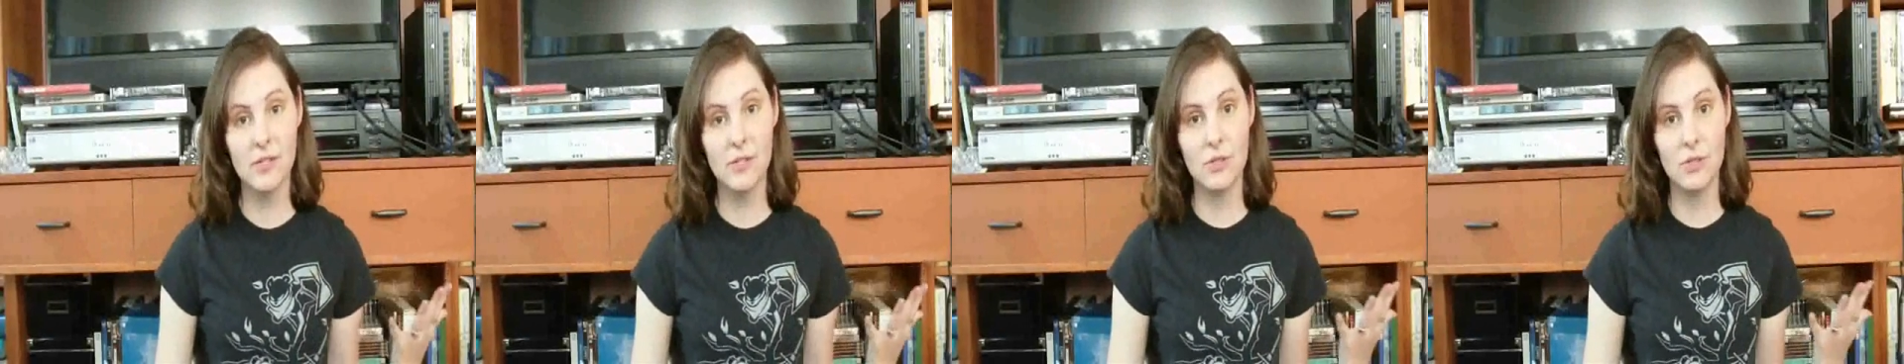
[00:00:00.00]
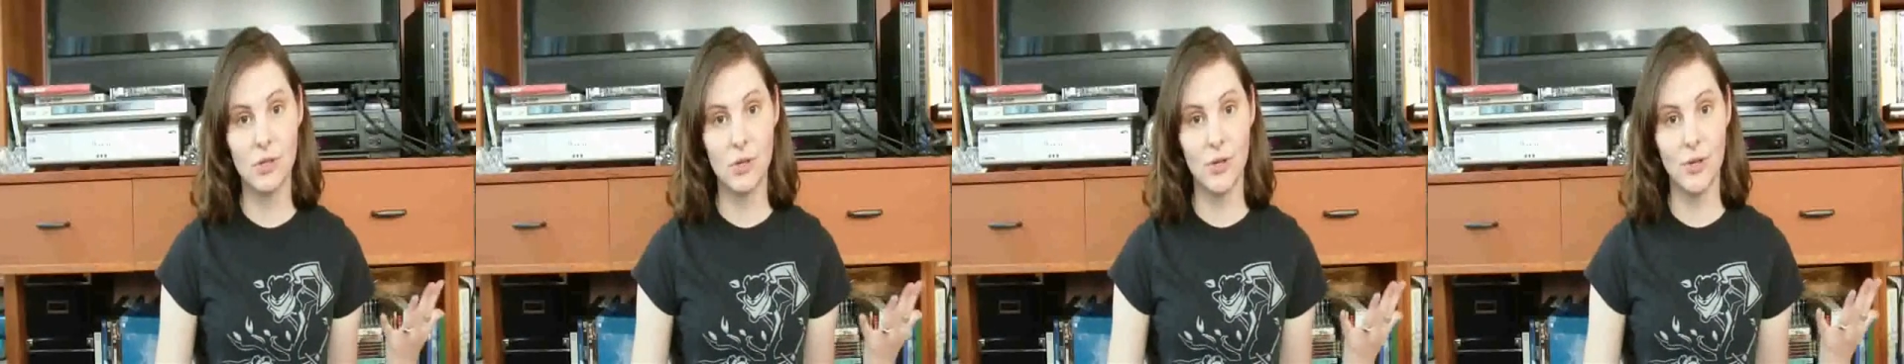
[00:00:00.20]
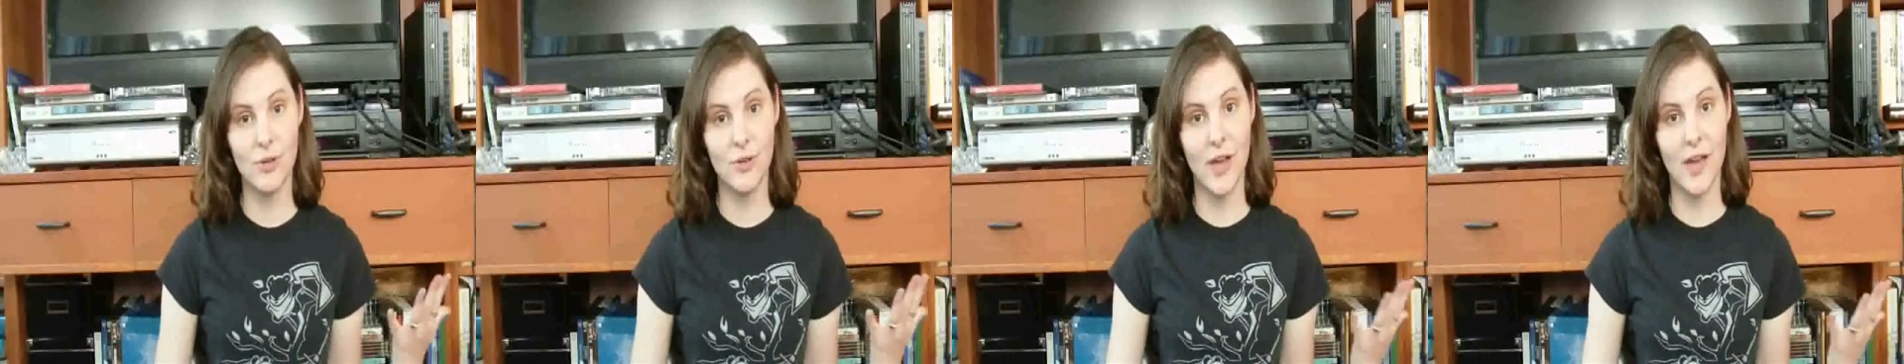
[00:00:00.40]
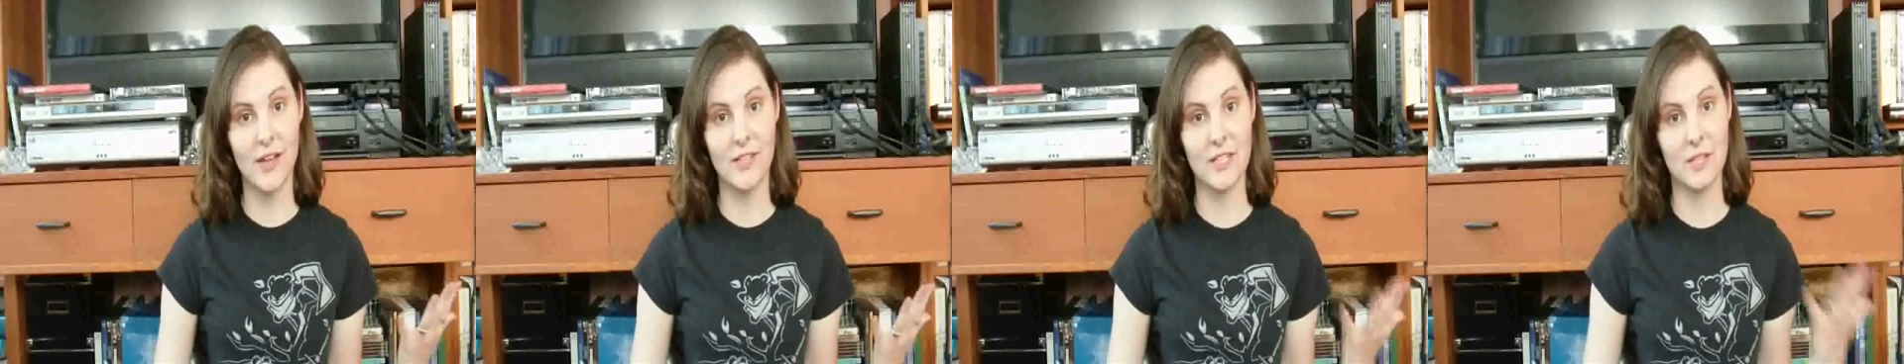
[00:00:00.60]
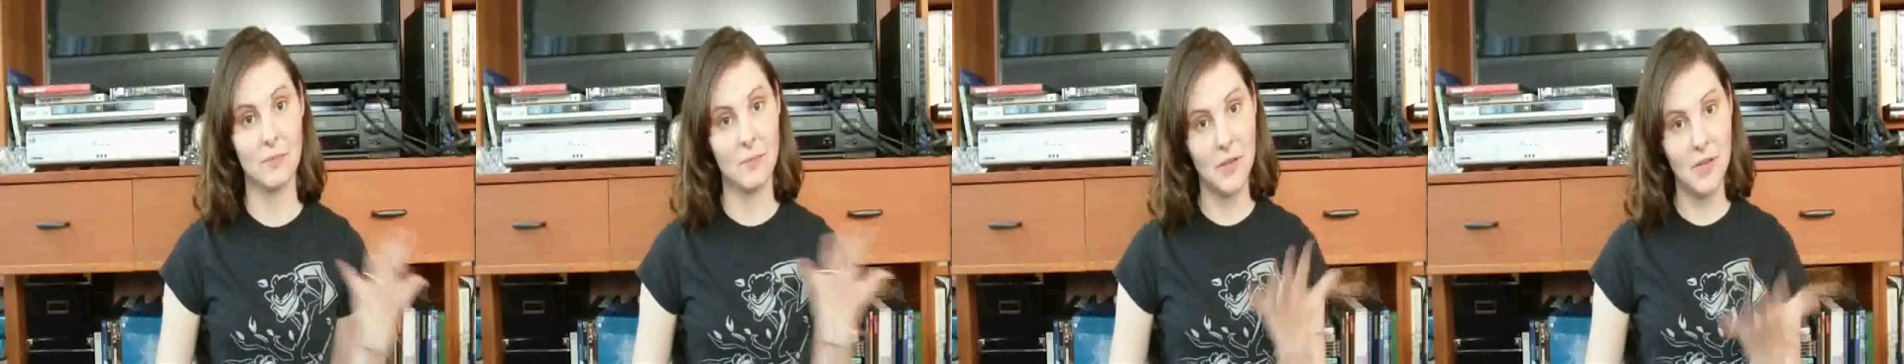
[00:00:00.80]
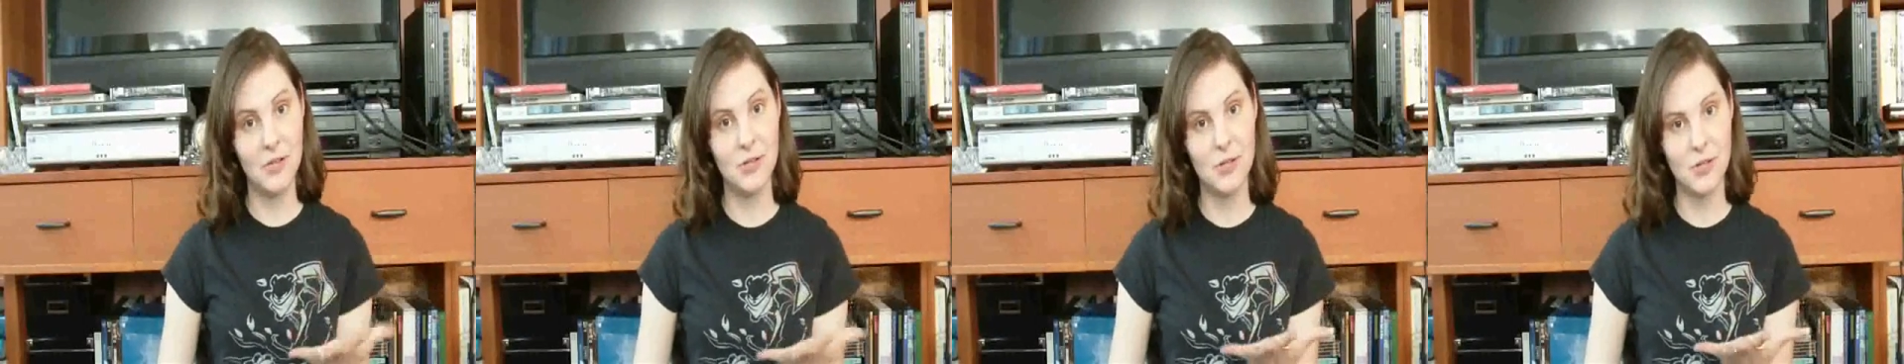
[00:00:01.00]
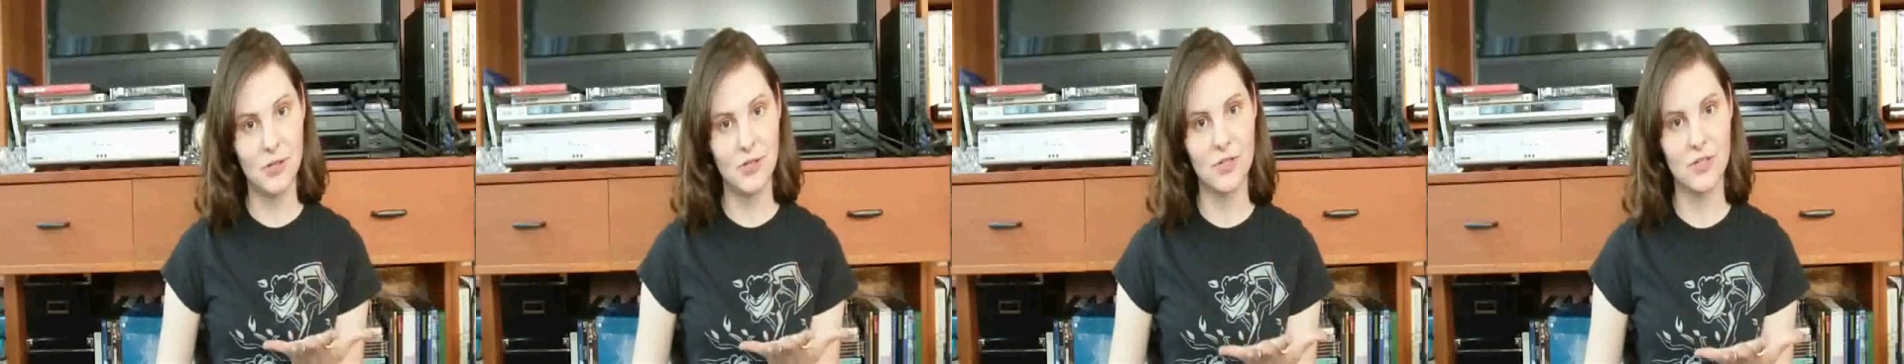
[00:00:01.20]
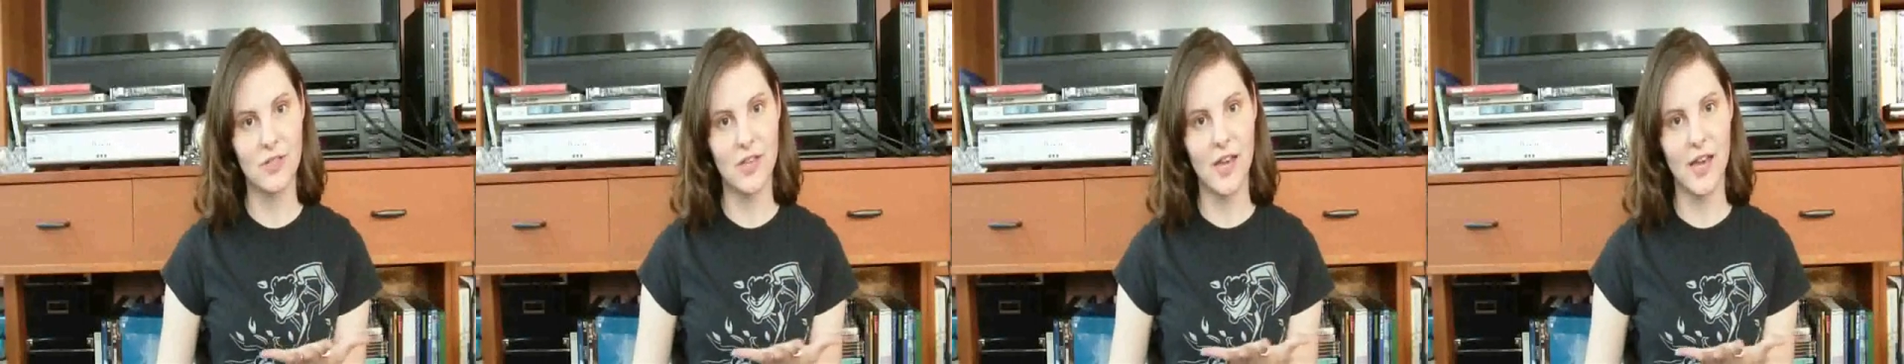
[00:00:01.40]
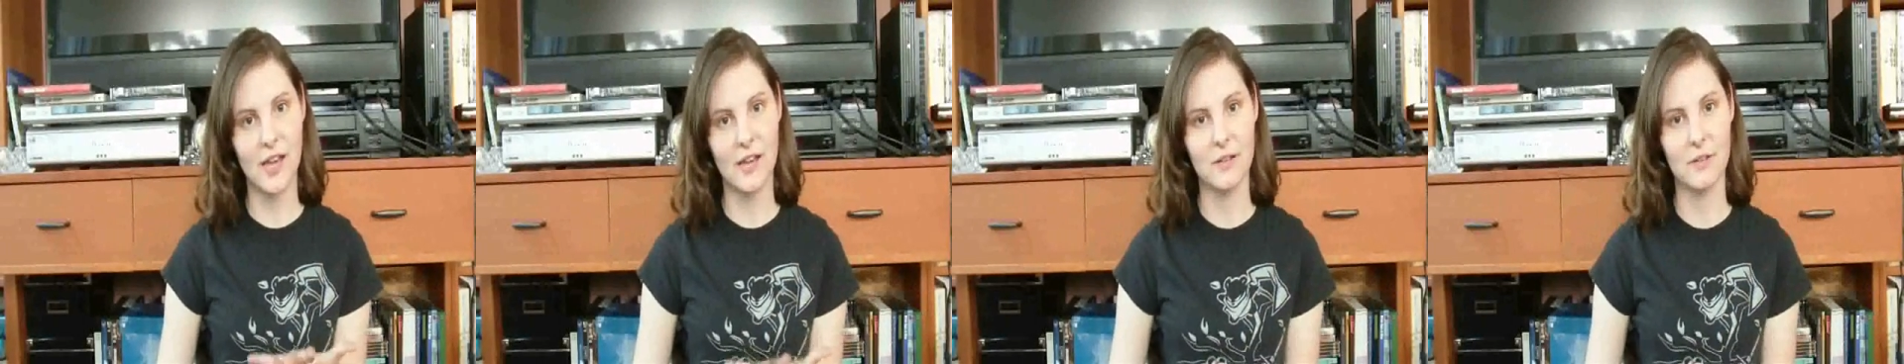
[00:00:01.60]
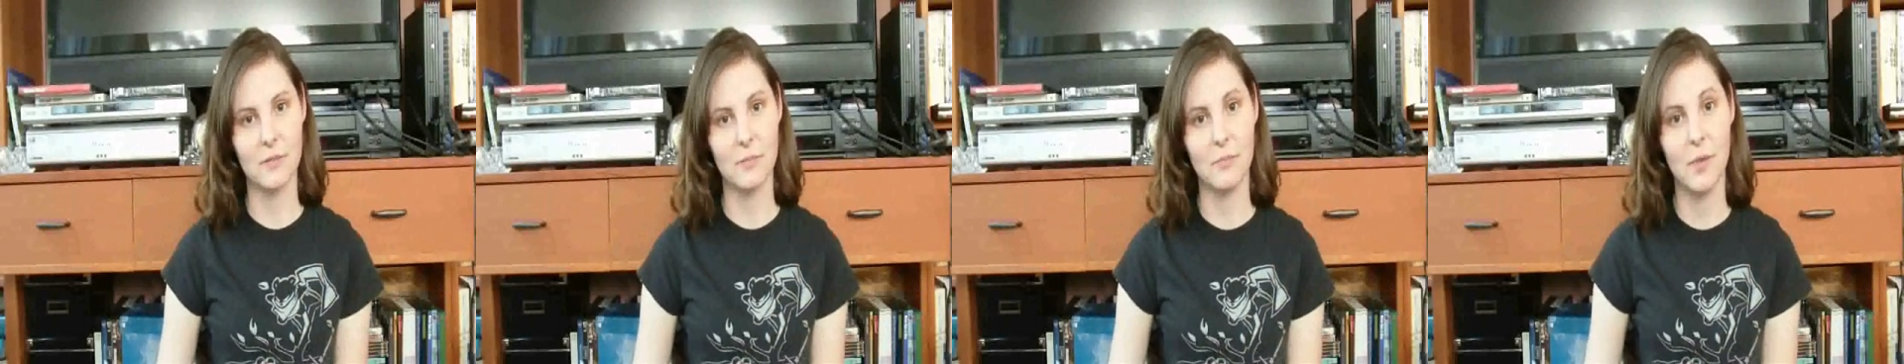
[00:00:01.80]
to show you guys the pictures
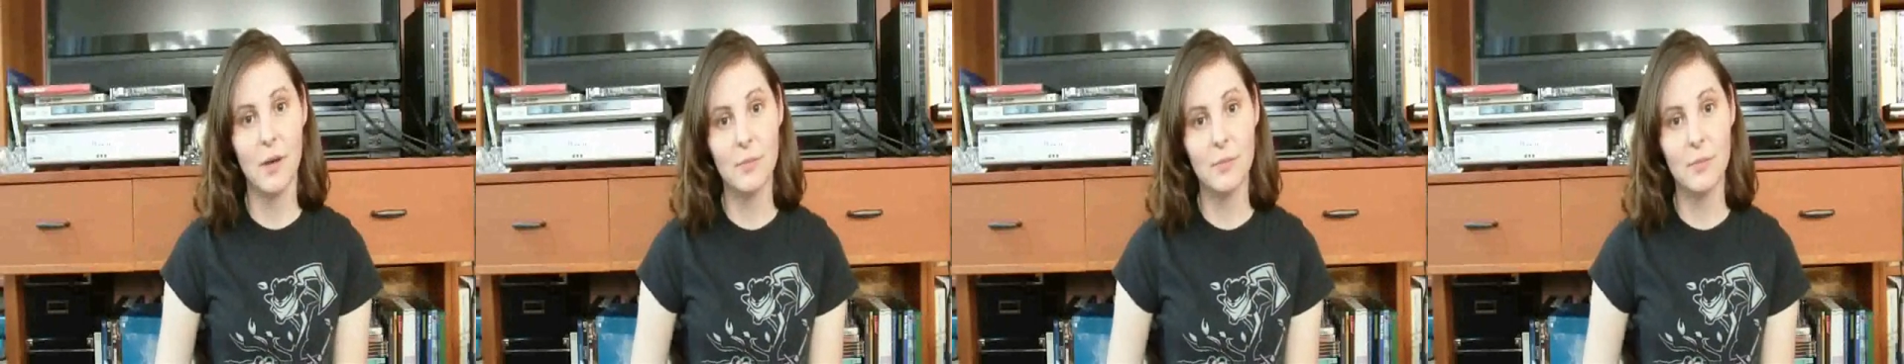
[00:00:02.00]
that